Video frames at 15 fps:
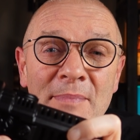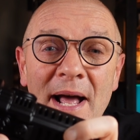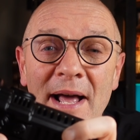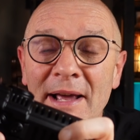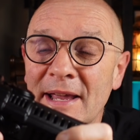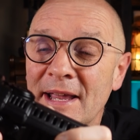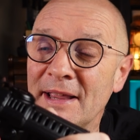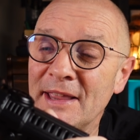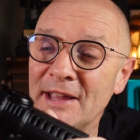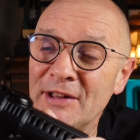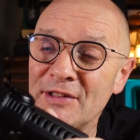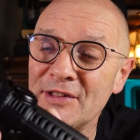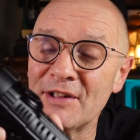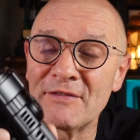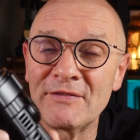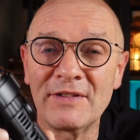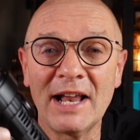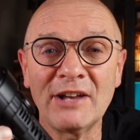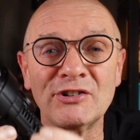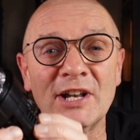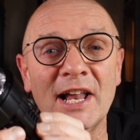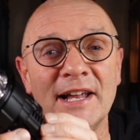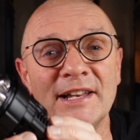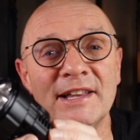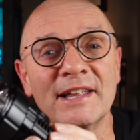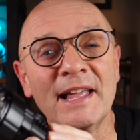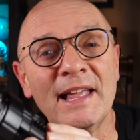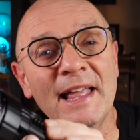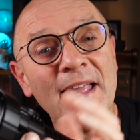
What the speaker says: by this flashlight.